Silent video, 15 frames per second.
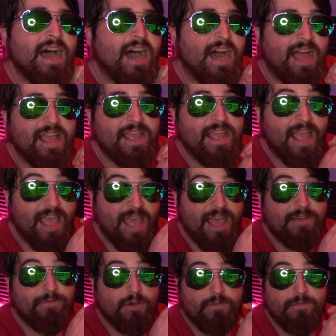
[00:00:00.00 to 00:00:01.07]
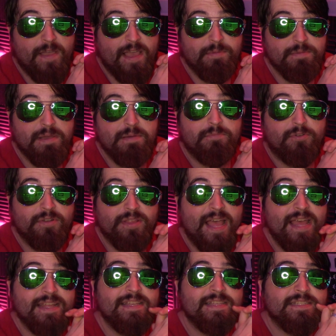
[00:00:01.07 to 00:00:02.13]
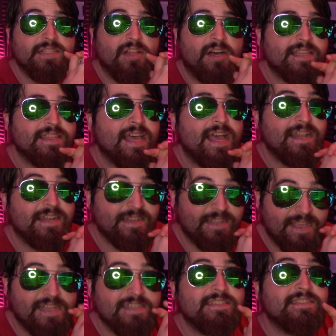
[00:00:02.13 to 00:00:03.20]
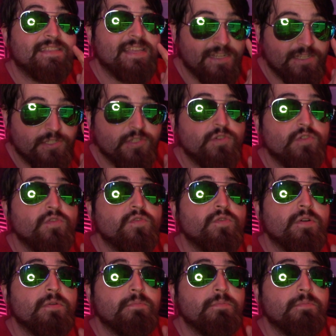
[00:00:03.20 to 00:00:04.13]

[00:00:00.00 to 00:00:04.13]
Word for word: I have a family member that is like that, and yes, they do